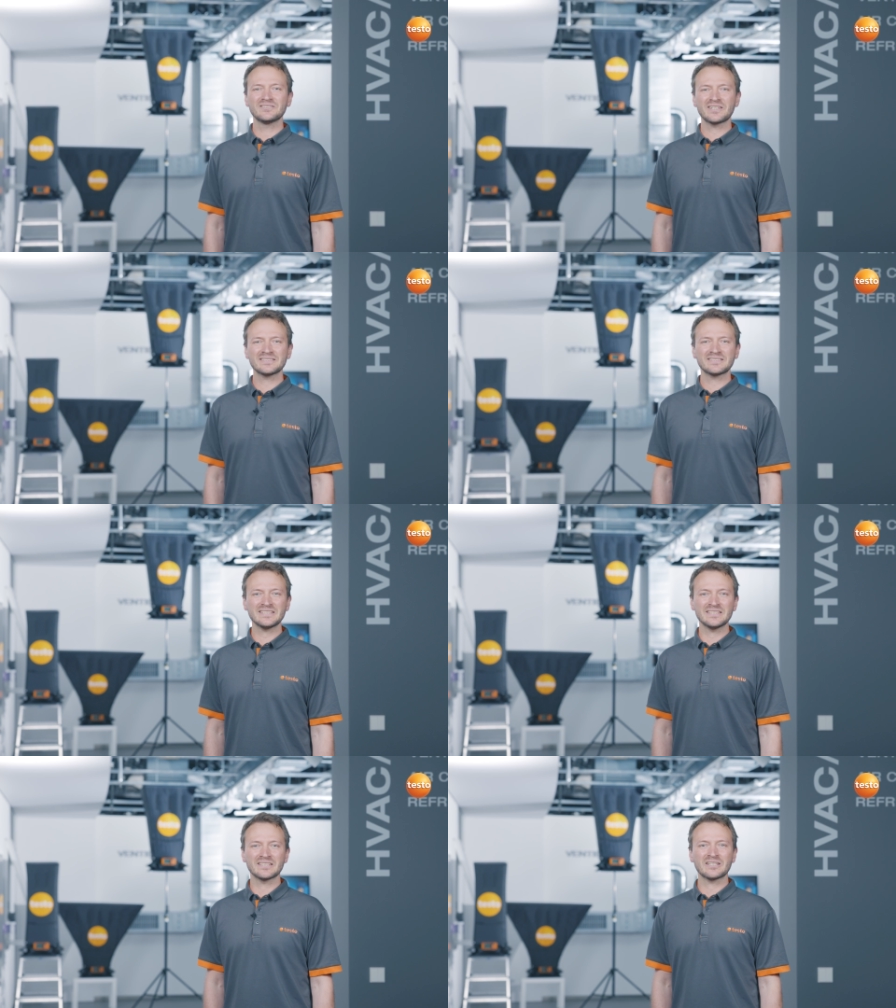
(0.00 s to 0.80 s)
You can
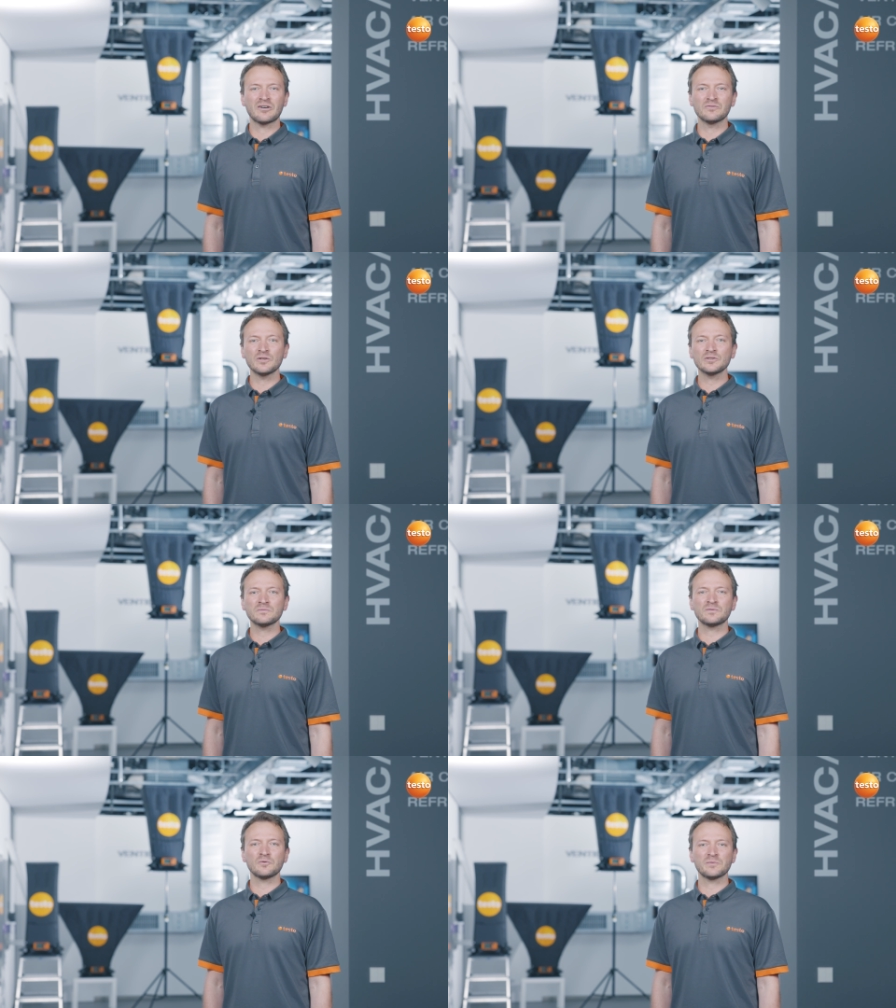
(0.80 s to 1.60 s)
see how
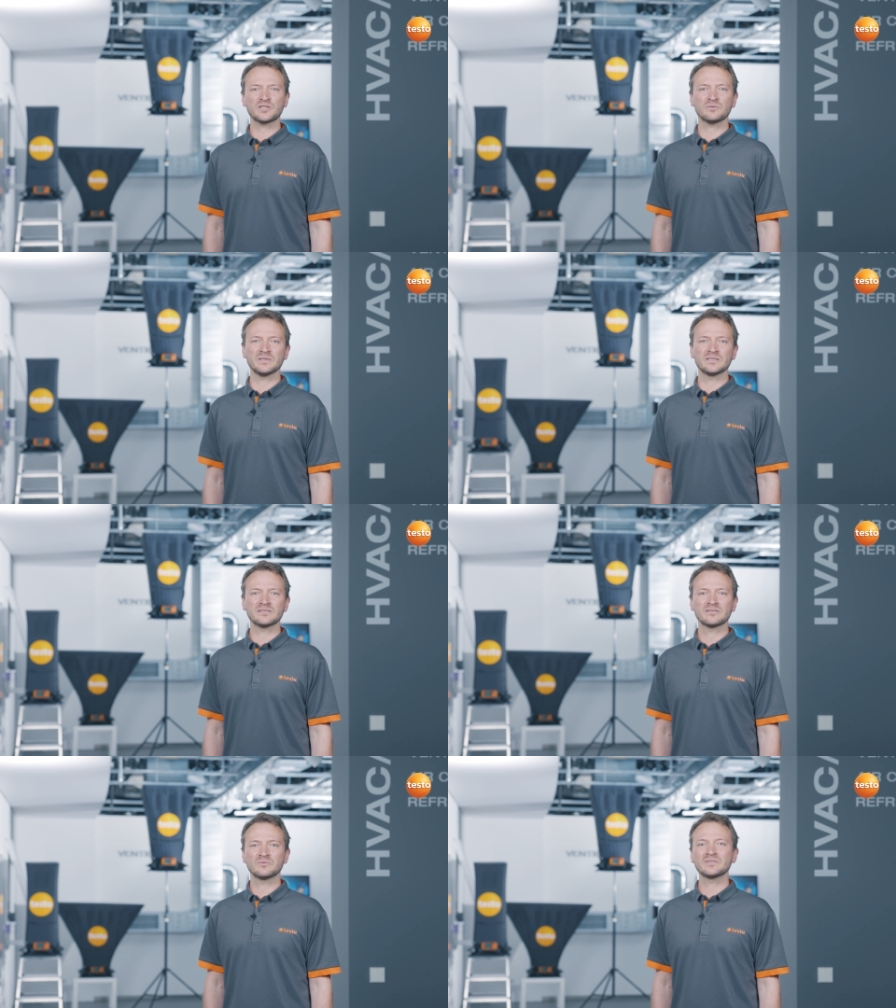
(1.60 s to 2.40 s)
volume flow
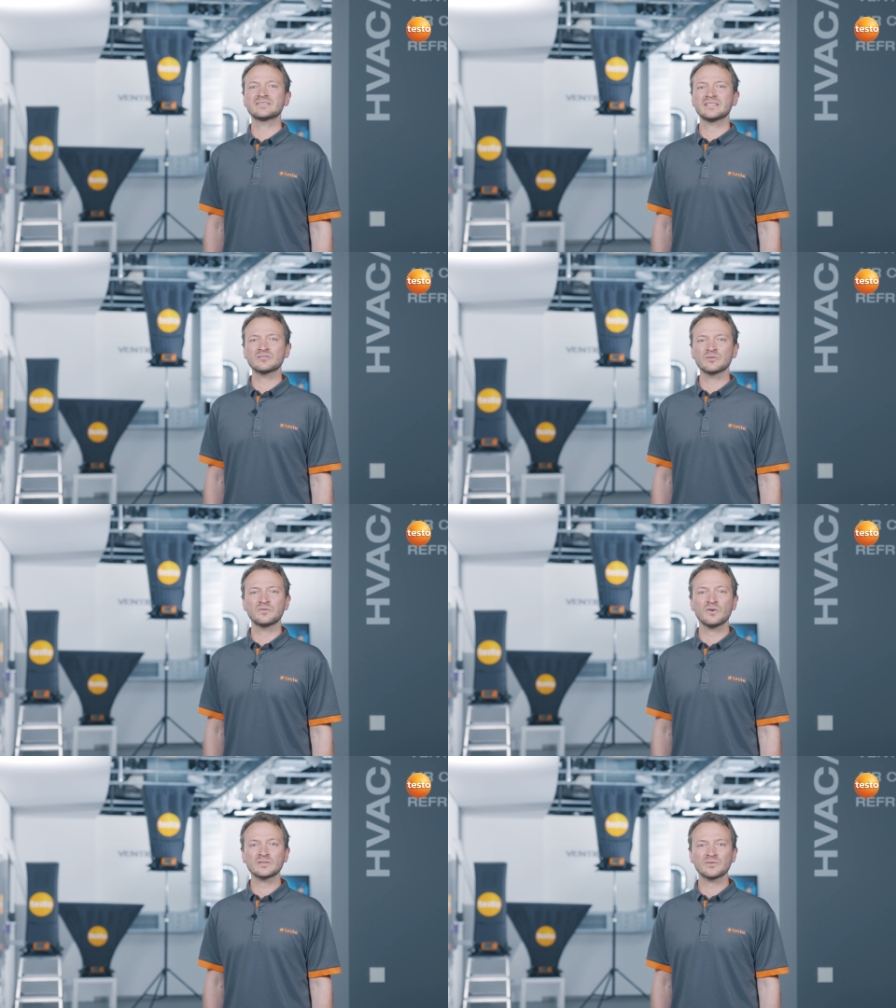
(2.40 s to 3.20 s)
measurement with Testo
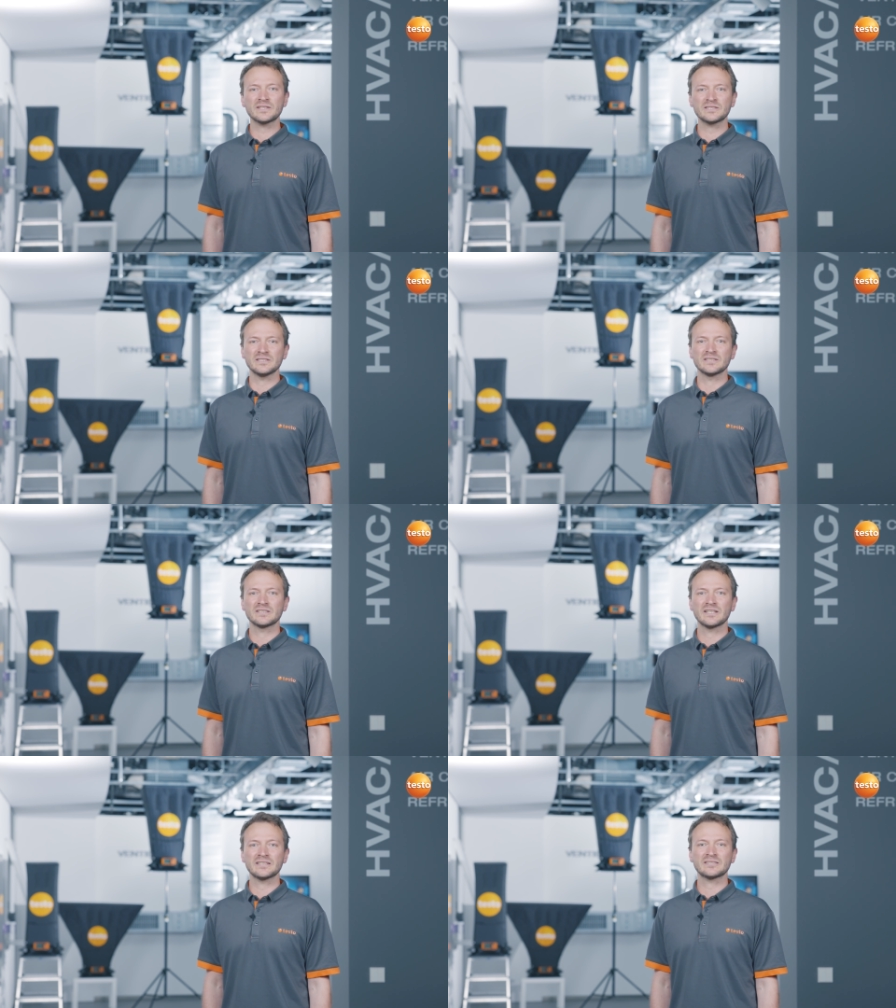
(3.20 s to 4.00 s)
420
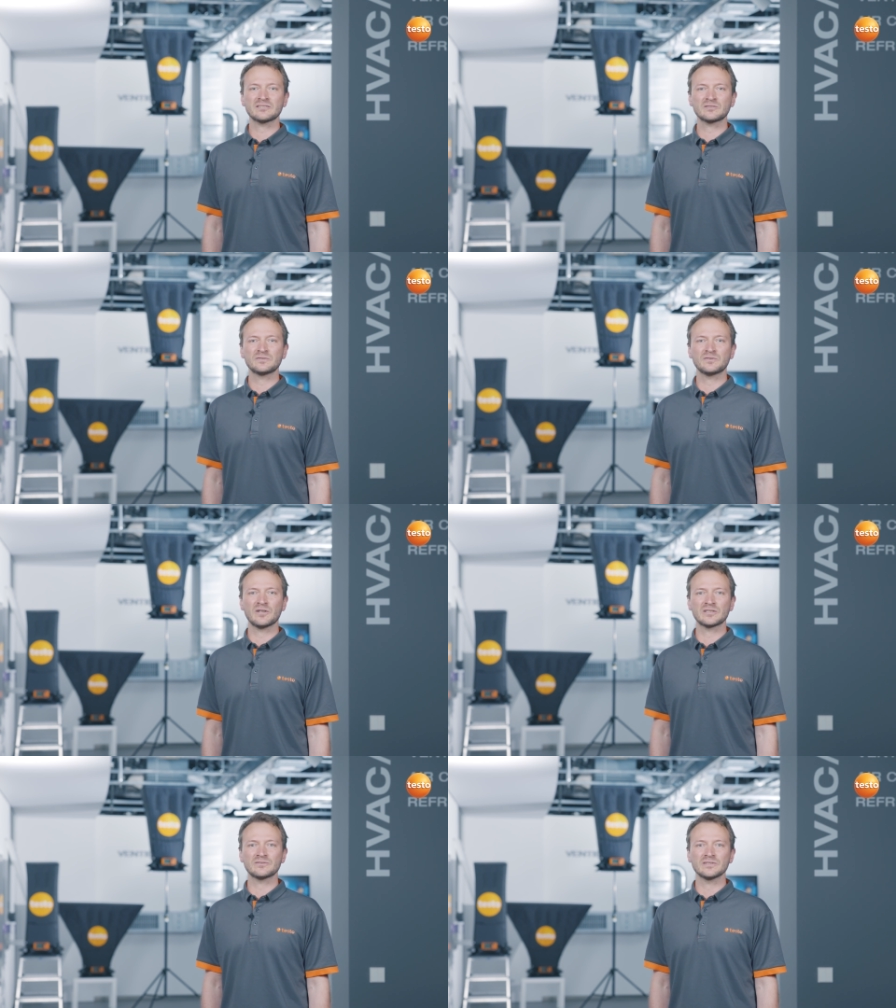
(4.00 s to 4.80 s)
and Testo
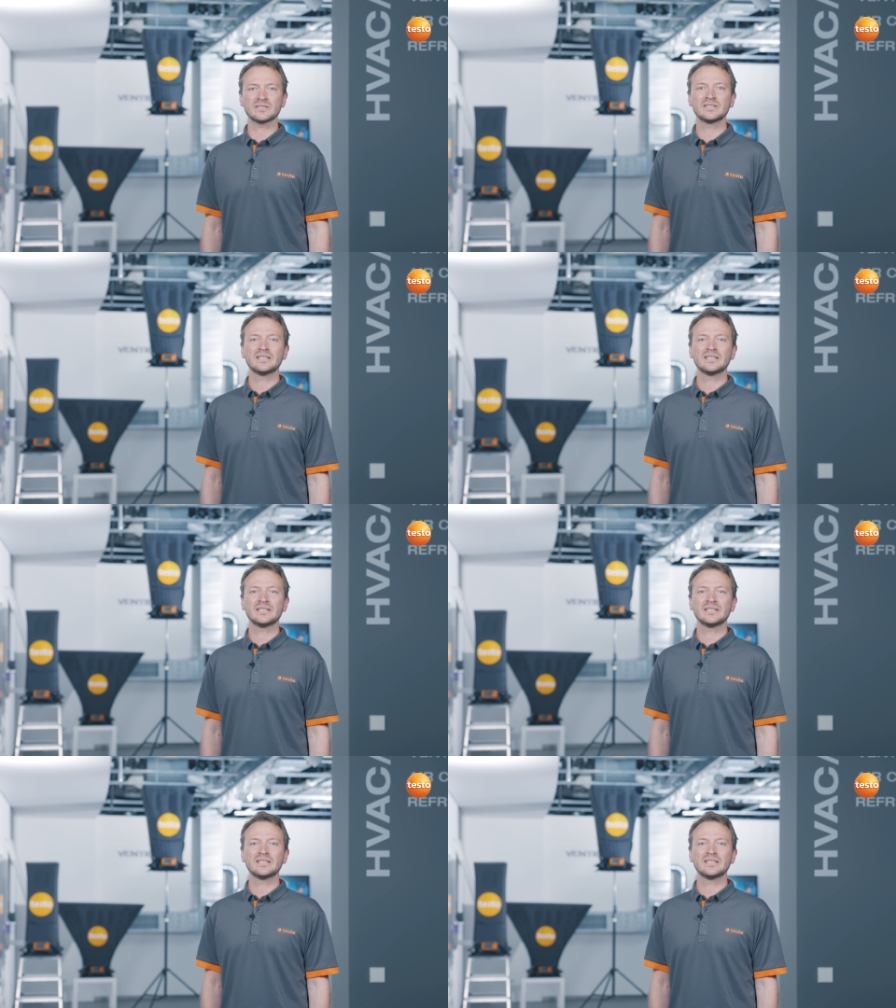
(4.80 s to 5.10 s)
400